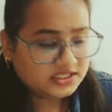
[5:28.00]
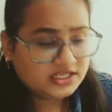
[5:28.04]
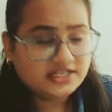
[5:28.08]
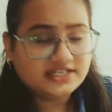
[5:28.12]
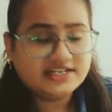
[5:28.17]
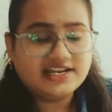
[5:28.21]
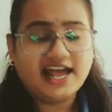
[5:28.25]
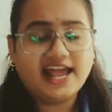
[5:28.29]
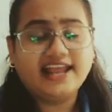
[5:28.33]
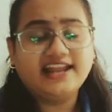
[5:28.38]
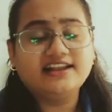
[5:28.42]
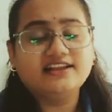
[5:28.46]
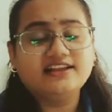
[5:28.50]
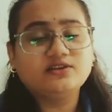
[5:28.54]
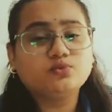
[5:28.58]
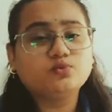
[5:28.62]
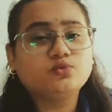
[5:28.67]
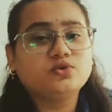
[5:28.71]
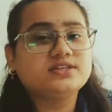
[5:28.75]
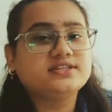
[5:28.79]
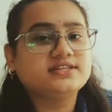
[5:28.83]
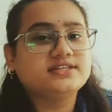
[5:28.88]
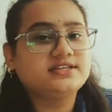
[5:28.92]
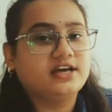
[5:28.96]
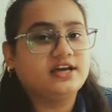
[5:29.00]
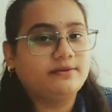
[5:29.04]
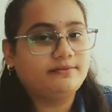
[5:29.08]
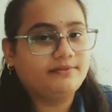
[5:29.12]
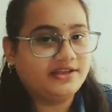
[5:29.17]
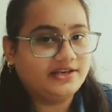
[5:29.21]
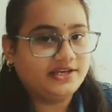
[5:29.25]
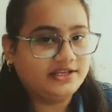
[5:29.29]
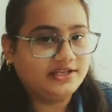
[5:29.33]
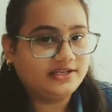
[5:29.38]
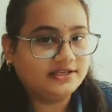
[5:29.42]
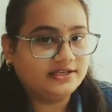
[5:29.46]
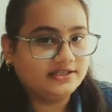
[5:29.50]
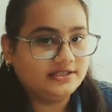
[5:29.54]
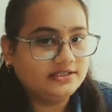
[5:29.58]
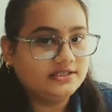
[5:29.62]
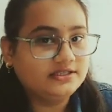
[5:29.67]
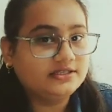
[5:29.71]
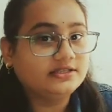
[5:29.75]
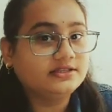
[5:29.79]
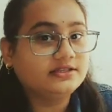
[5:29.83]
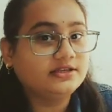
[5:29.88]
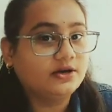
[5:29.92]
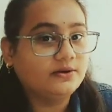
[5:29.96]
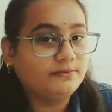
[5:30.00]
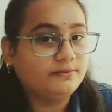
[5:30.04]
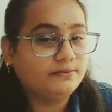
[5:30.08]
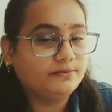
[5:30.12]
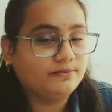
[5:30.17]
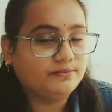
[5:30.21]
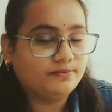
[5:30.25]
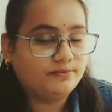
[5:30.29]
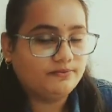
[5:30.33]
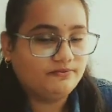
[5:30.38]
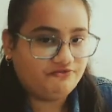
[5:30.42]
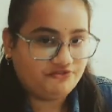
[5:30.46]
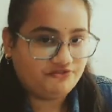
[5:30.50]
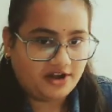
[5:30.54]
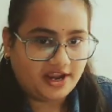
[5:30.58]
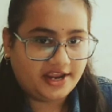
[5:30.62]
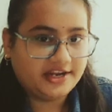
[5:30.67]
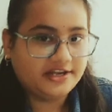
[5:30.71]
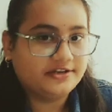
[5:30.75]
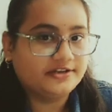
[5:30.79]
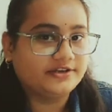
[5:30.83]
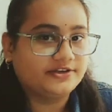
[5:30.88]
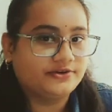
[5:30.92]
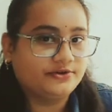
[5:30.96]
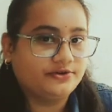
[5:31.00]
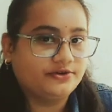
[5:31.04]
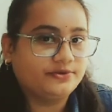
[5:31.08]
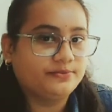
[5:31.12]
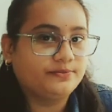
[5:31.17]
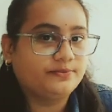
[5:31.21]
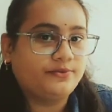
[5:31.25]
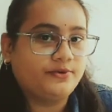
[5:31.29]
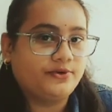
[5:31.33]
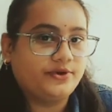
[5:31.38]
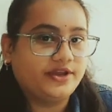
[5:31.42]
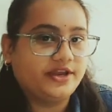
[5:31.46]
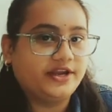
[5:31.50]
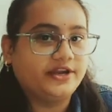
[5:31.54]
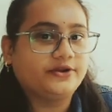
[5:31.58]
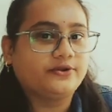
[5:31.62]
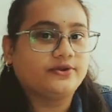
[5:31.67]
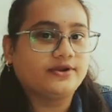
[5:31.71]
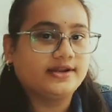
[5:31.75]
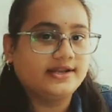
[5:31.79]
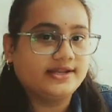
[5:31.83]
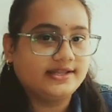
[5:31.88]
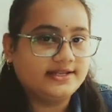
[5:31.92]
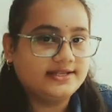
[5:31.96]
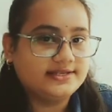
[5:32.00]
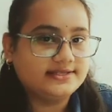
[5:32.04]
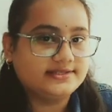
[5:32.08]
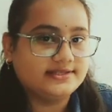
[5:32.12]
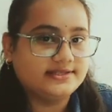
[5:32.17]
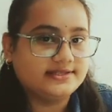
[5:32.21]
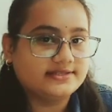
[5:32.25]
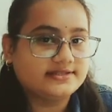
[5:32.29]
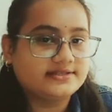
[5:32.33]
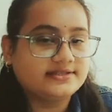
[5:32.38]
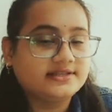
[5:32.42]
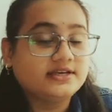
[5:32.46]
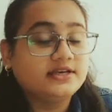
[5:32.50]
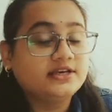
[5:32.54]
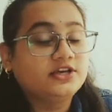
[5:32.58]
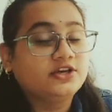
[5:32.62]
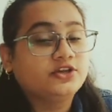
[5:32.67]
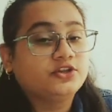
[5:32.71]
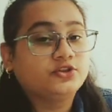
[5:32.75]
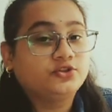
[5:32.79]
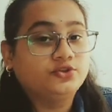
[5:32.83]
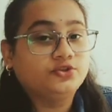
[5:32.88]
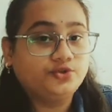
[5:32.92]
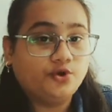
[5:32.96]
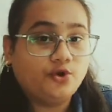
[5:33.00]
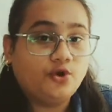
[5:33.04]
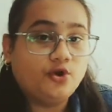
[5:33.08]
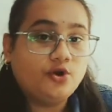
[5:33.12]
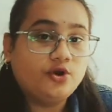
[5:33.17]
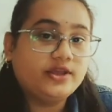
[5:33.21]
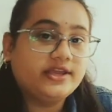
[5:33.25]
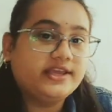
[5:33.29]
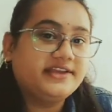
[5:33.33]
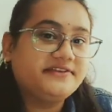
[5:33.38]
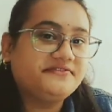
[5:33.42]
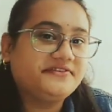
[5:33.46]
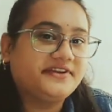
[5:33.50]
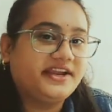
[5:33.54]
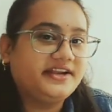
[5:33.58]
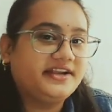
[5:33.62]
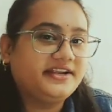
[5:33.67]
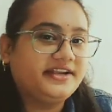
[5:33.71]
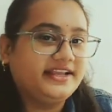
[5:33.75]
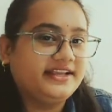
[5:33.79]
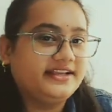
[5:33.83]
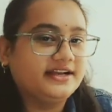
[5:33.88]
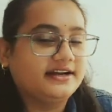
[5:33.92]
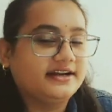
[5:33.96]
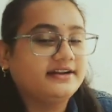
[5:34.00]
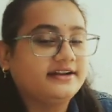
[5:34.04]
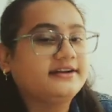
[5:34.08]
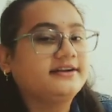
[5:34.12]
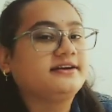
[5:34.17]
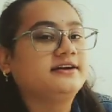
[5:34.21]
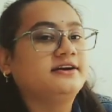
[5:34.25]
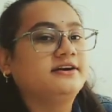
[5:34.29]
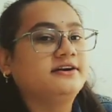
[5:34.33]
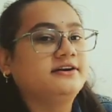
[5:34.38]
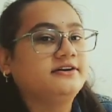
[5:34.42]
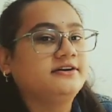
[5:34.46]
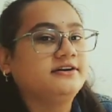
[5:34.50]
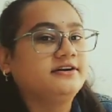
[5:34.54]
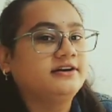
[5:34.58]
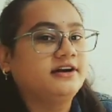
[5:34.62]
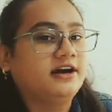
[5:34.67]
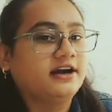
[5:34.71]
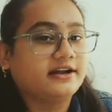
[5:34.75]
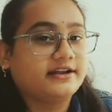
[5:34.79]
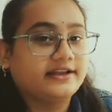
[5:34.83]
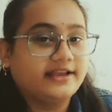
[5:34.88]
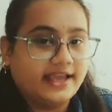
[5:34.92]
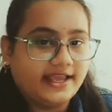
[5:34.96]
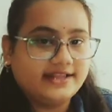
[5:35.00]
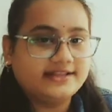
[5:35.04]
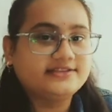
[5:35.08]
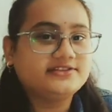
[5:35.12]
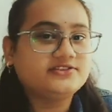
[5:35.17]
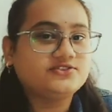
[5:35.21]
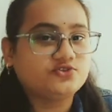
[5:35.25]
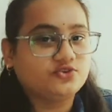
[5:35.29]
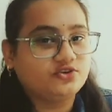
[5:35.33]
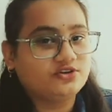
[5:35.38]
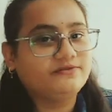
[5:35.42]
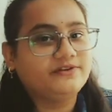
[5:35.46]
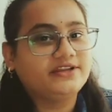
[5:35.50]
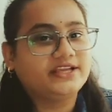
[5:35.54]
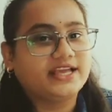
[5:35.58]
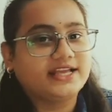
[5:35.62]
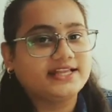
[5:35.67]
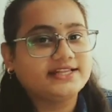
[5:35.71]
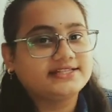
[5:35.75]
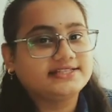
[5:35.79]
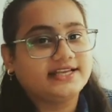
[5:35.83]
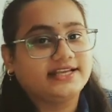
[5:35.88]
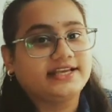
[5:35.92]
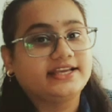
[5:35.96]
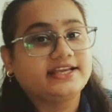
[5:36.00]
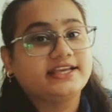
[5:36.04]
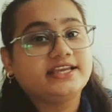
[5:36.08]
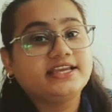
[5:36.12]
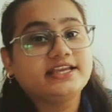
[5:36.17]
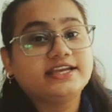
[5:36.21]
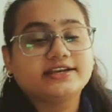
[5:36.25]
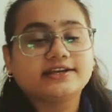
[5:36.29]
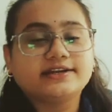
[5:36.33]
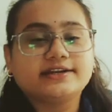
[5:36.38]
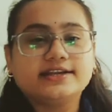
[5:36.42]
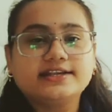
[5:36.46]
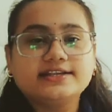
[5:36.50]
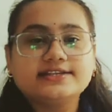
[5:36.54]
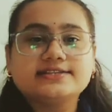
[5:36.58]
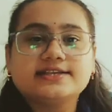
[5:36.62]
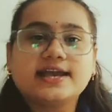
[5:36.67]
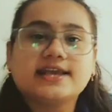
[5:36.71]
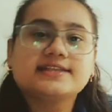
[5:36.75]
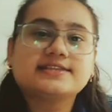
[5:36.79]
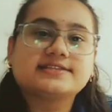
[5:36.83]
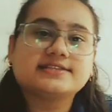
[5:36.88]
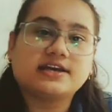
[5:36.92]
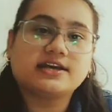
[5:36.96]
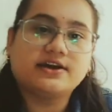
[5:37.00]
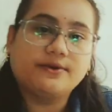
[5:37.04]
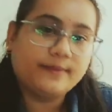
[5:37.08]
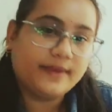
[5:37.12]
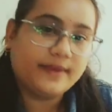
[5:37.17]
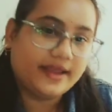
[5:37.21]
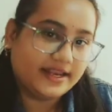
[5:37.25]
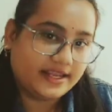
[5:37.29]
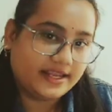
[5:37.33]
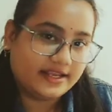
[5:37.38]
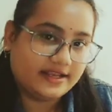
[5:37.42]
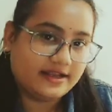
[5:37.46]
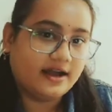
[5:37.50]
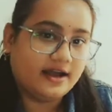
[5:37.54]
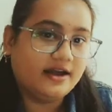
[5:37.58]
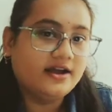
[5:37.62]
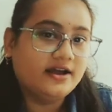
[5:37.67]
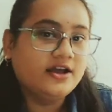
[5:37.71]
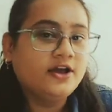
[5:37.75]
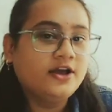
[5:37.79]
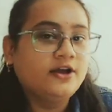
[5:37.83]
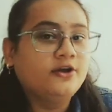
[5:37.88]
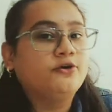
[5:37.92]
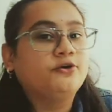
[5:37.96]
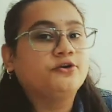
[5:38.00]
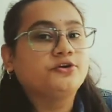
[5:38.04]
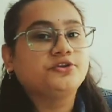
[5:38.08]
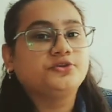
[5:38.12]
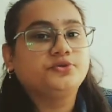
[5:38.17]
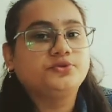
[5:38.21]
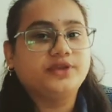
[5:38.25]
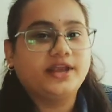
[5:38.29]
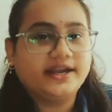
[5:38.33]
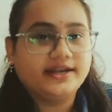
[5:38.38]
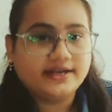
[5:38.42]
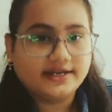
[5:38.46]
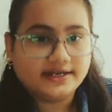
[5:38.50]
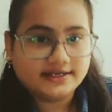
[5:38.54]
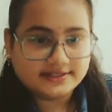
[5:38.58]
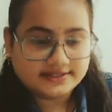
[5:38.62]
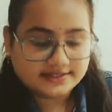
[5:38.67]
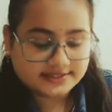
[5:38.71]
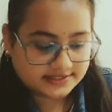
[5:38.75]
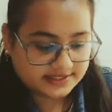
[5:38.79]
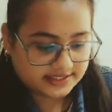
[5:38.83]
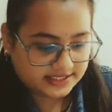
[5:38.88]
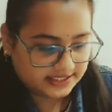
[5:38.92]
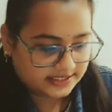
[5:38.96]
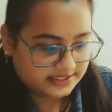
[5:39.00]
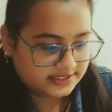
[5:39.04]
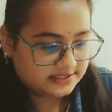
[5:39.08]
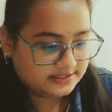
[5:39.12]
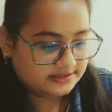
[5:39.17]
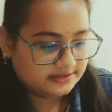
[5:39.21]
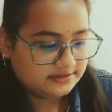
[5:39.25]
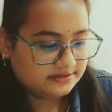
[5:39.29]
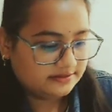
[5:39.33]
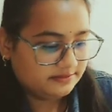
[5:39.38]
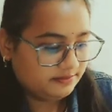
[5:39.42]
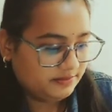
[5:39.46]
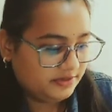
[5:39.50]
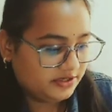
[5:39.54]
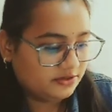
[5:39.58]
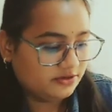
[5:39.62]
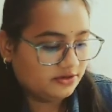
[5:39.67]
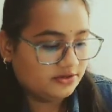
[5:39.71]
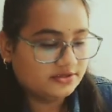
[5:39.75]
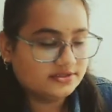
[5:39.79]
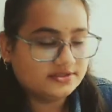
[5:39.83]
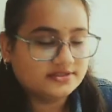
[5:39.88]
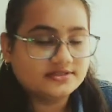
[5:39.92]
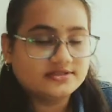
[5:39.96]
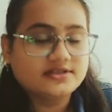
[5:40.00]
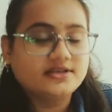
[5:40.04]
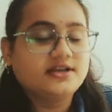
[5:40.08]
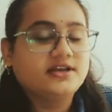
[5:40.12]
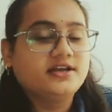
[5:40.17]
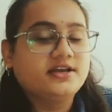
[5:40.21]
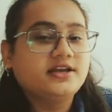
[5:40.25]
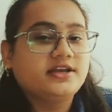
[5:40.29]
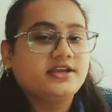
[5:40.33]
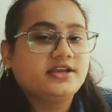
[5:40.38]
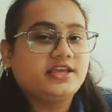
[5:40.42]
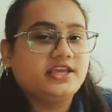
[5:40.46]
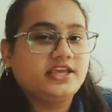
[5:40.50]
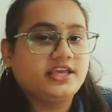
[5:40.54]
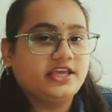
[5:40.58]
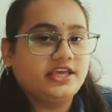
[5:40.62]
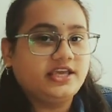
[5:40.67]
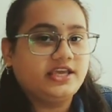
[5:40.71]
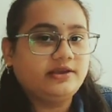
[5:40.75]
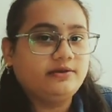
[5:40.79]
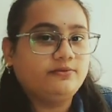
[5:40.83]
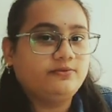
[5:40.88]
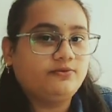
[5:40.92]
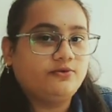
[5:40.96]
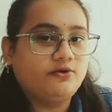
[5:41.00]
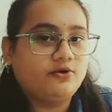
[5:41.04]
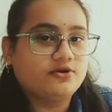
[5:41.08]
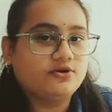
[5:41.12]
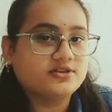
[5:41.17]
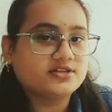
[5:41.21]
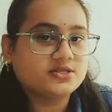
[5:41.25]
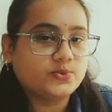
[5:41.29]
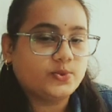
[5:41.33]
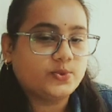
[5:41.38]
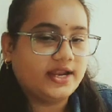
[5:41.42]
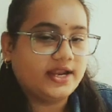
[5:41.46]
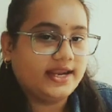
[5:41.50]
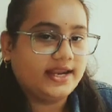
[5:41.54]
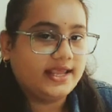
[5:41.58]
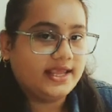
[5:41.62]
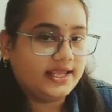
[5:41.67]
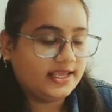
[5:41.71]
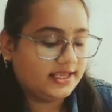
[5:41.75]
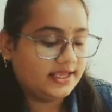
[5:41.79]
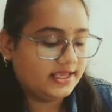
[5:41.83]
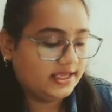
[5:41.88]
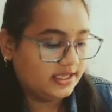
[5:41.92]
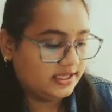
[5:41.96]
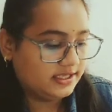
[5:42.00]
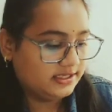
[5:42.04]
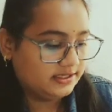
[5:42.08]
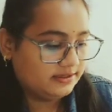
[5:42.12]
was an American writer or poet or lyricist, though he writing against, or we can say he criticized America or United States, because he was very